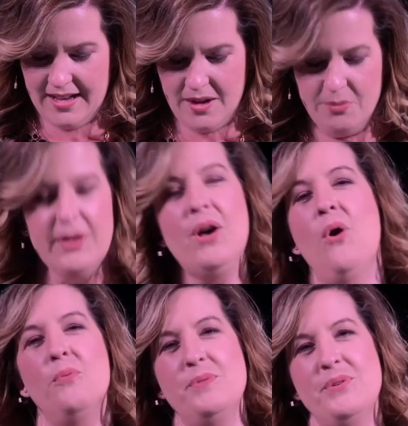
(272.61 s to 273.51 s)
we
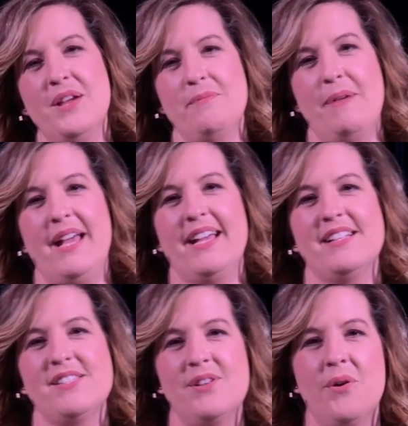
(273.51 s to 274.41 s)
hope you can make it.
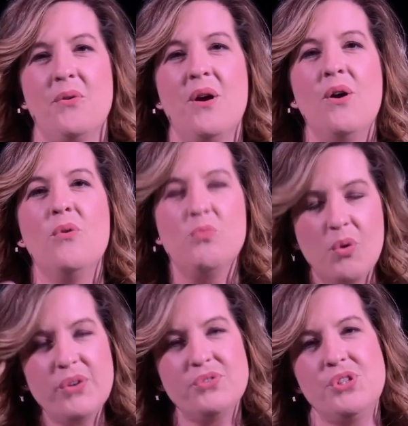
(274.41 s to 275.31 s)
So
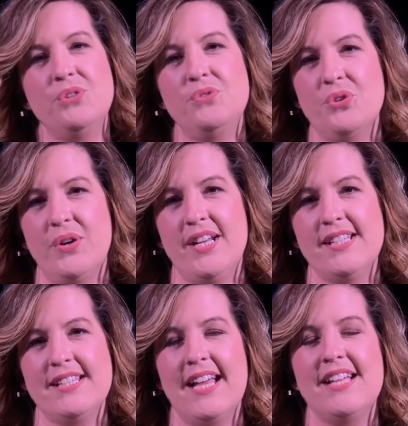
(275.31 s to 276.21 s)
won't you join
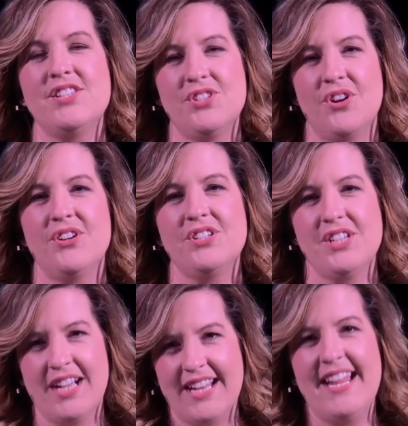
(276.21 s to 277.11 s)
us and start to
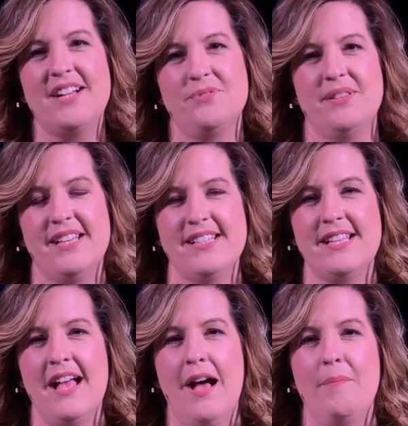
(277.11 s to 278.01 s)
connect with us
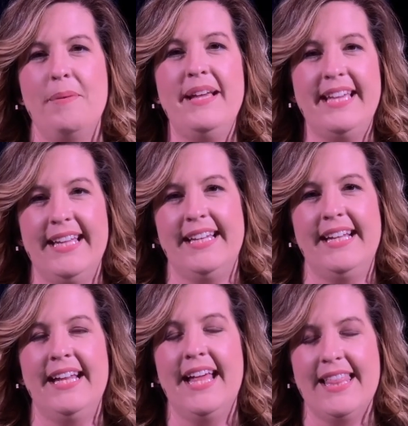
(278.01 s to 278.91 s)

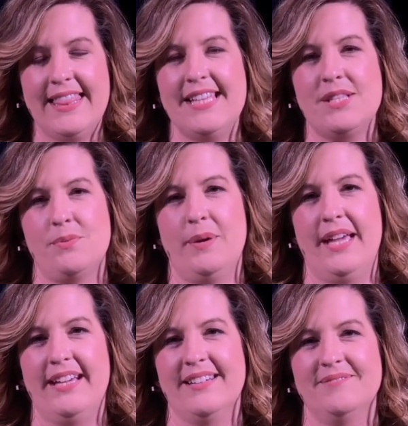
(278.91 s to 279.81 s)
beginning this
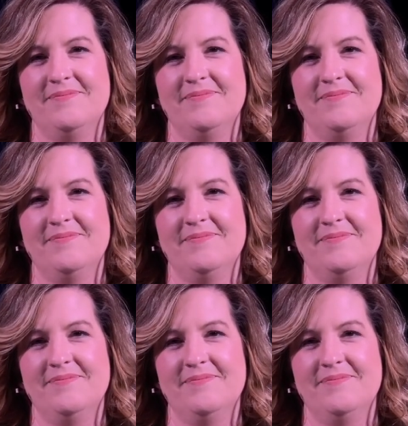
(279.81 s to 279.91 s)
week?